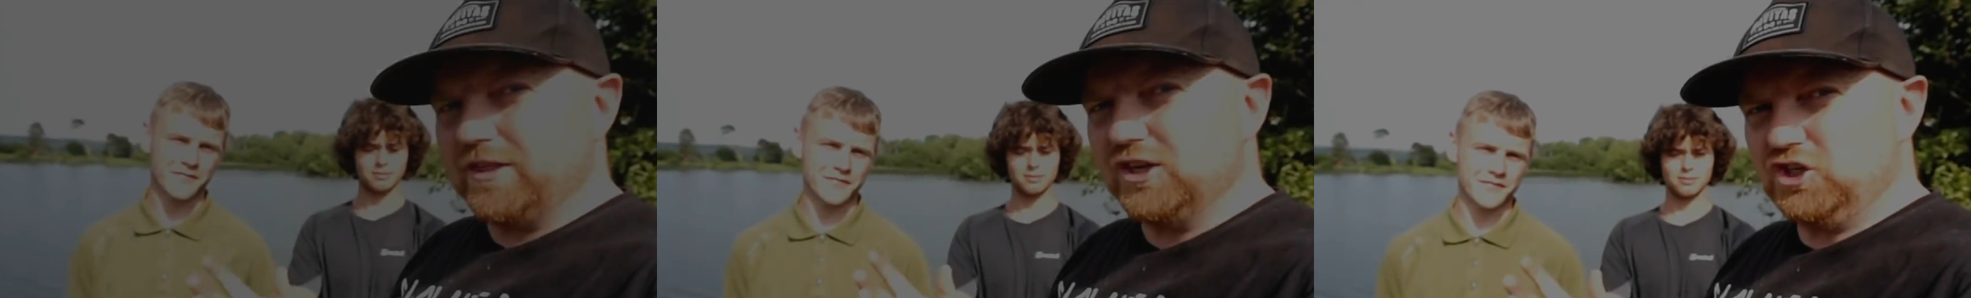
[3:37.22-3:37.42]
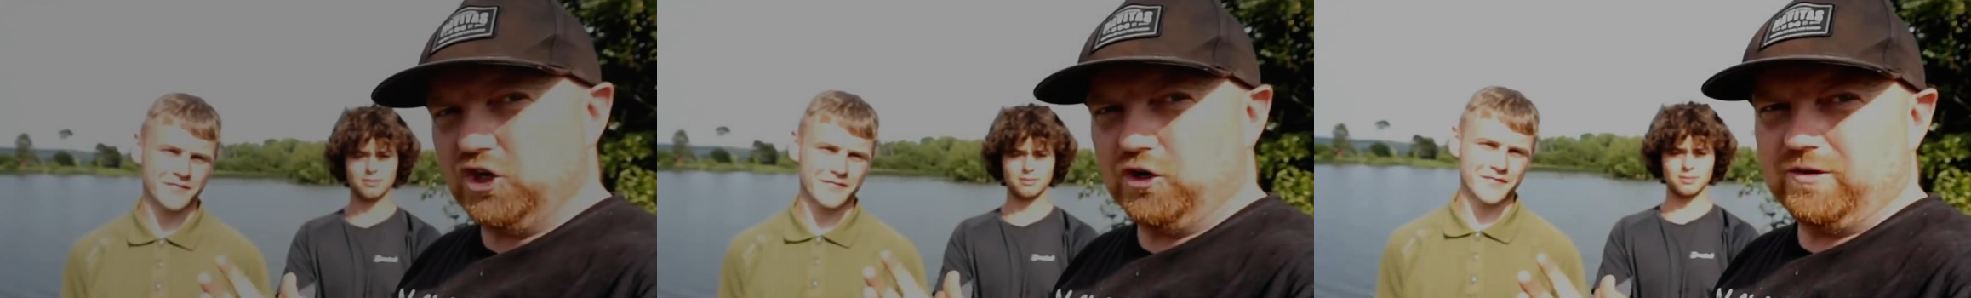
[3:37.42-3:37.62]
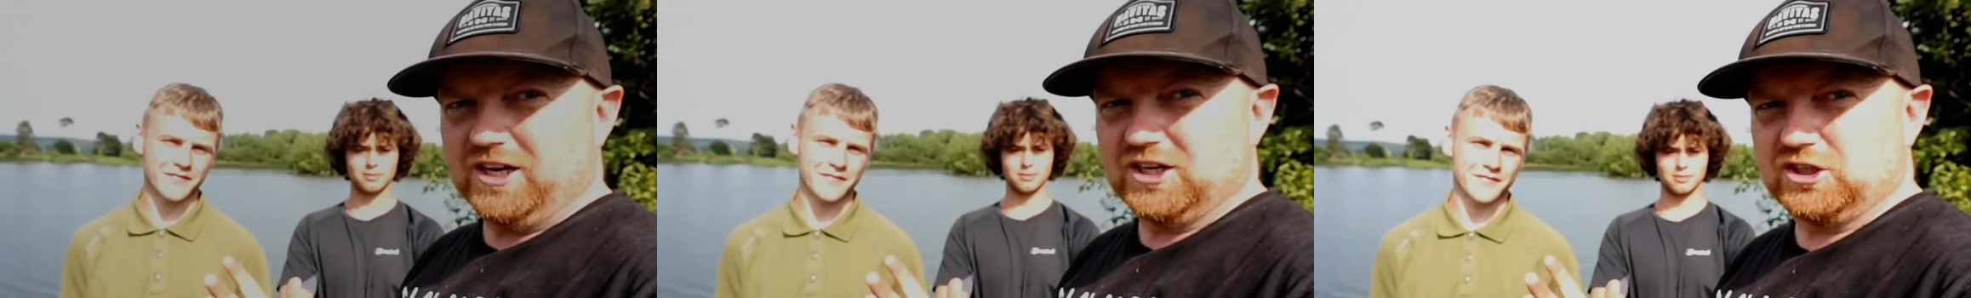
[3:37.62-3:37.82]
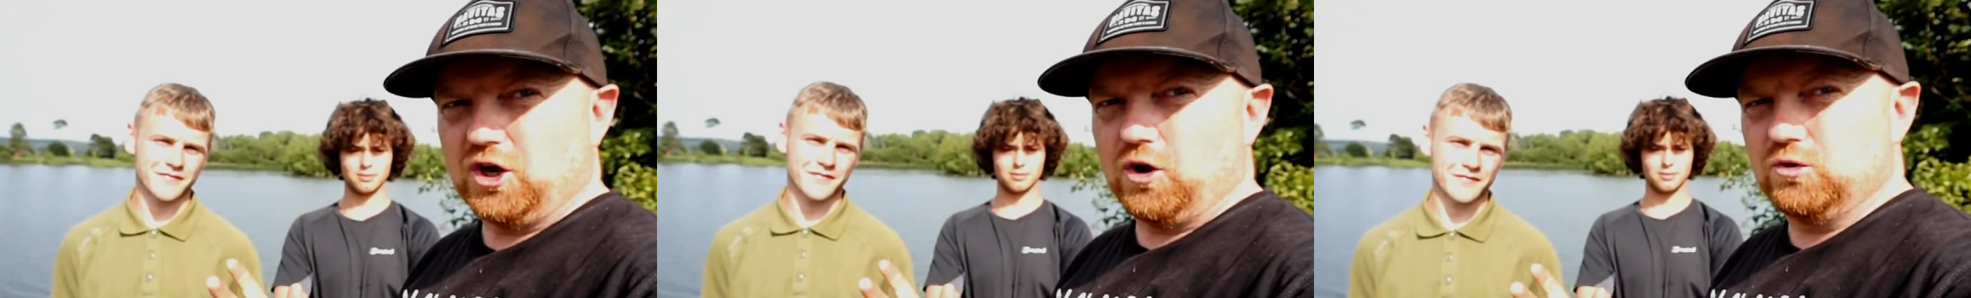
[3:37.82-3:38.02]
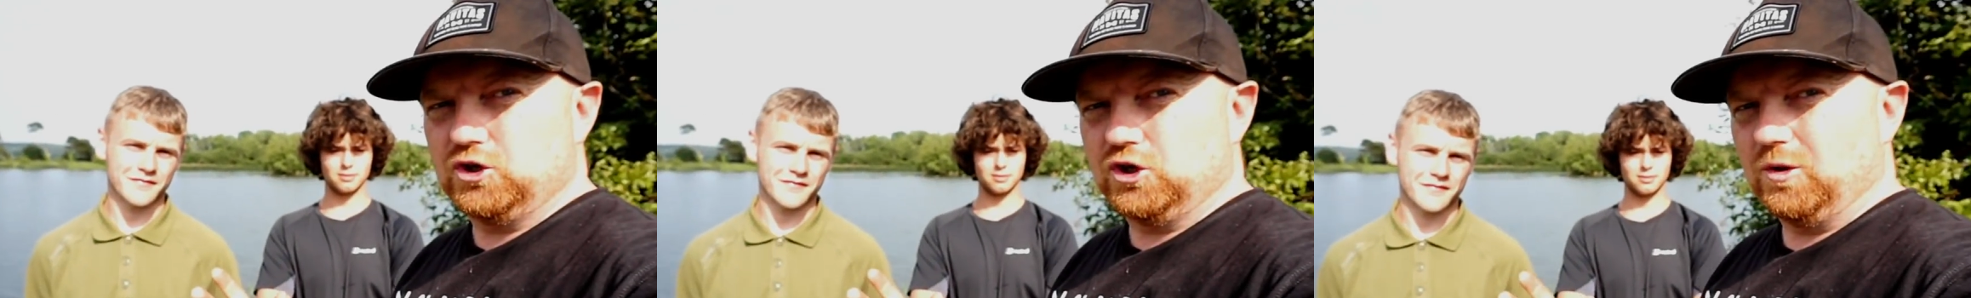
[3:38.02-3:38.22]
Speaker 1: we're at the
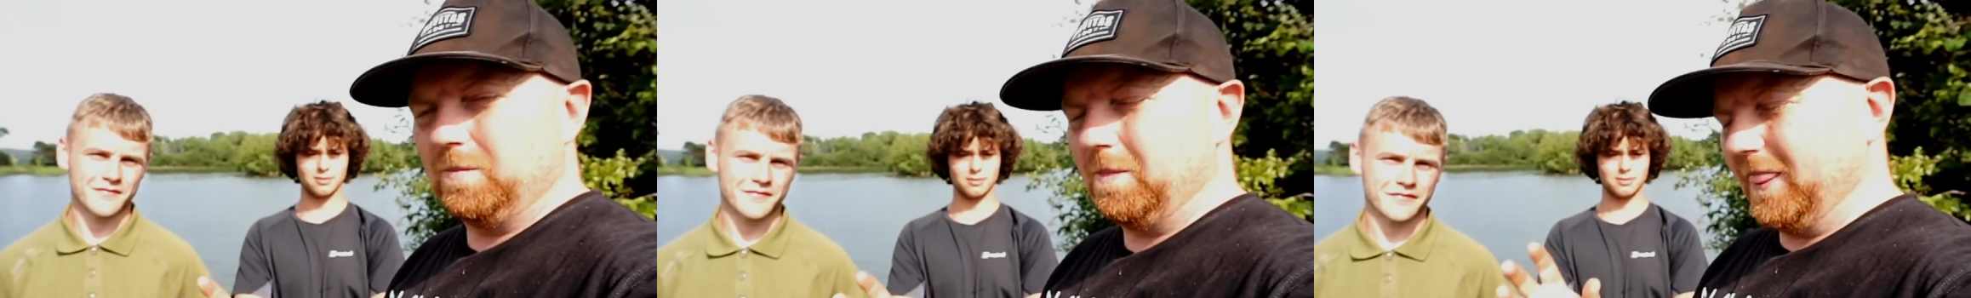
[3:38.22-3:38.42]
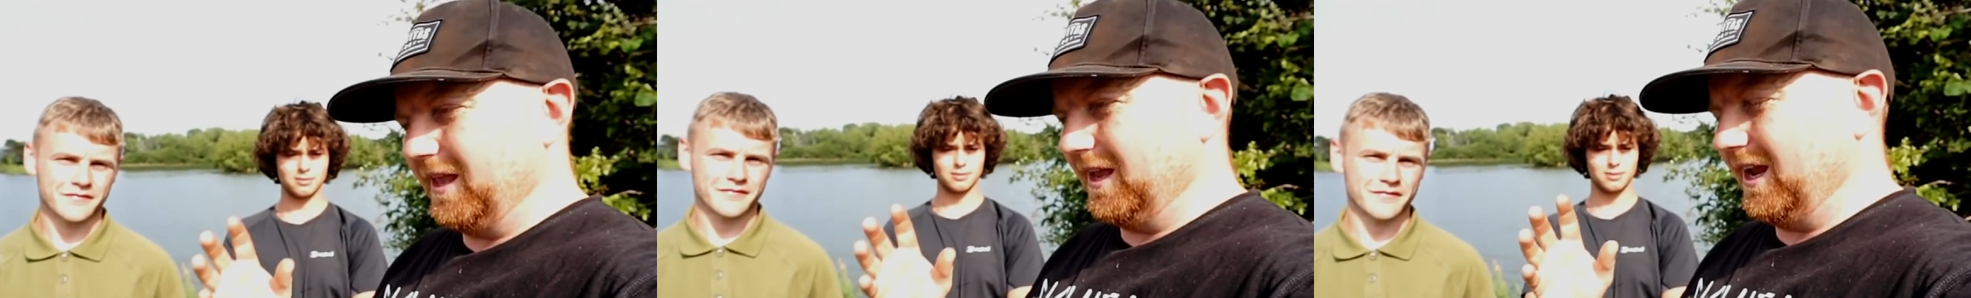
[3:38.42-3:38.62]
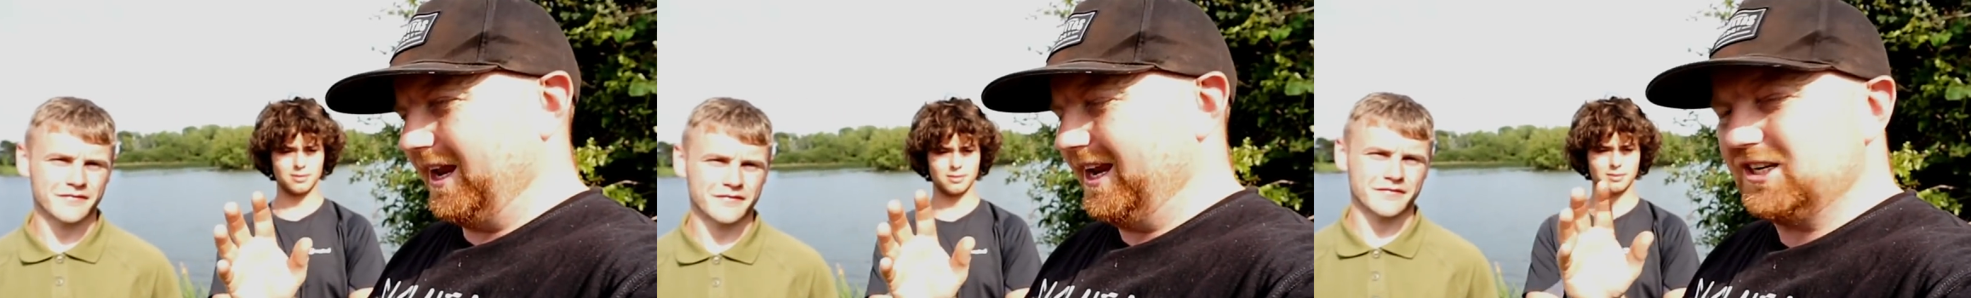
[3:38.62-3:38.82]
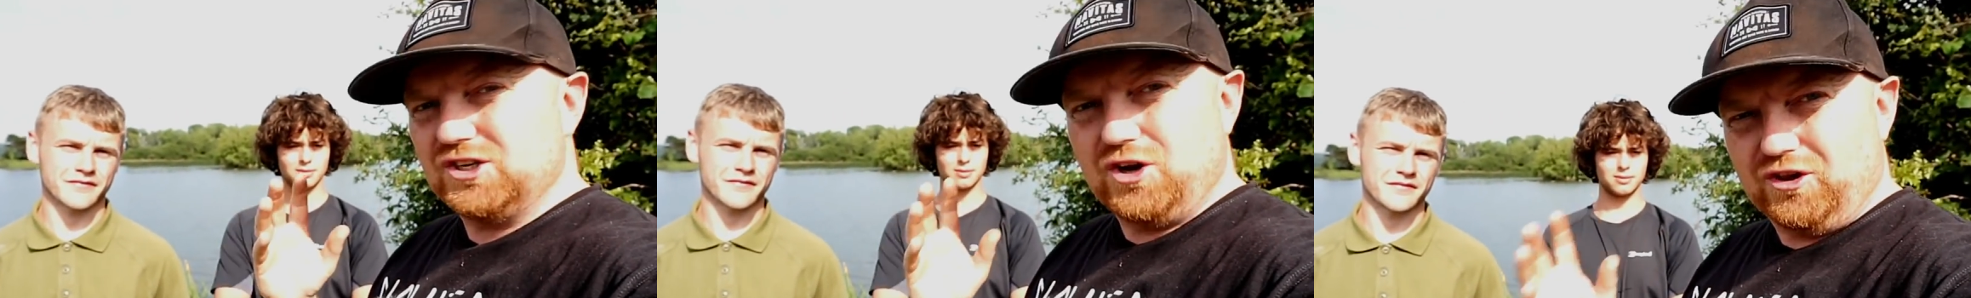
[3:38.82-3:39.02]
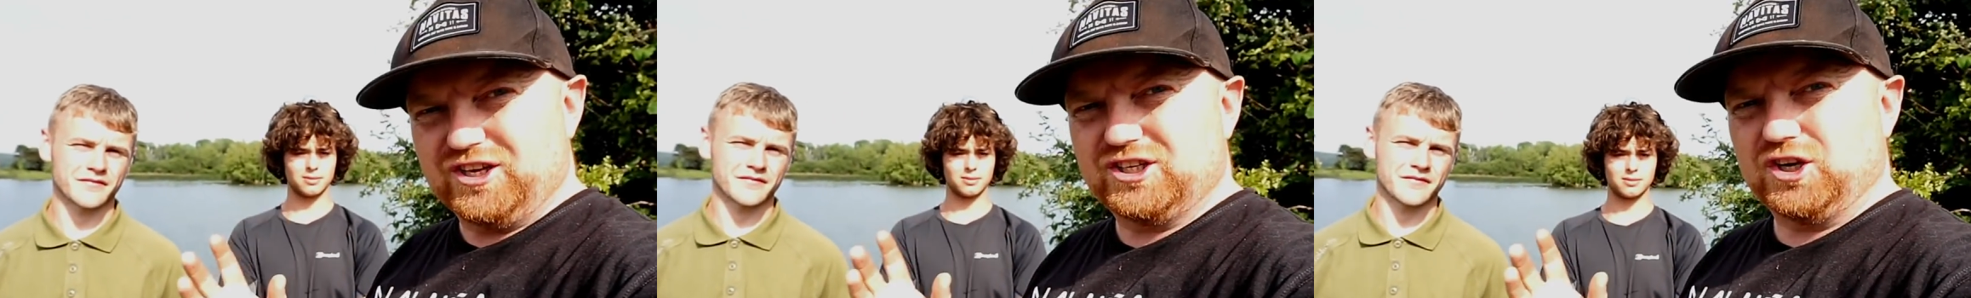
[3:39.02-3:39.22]
Junior Social.
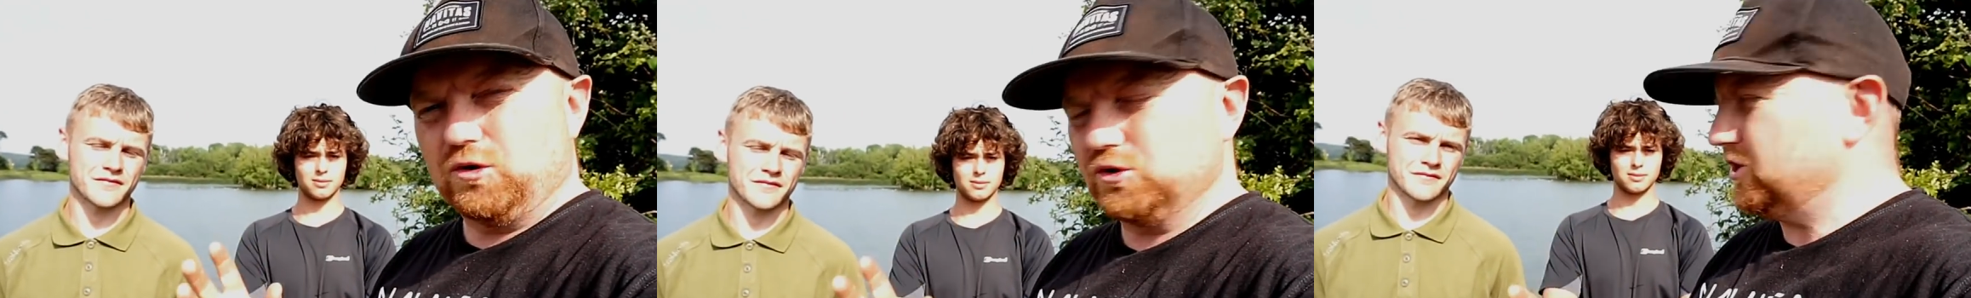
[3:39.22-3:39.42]
It's not the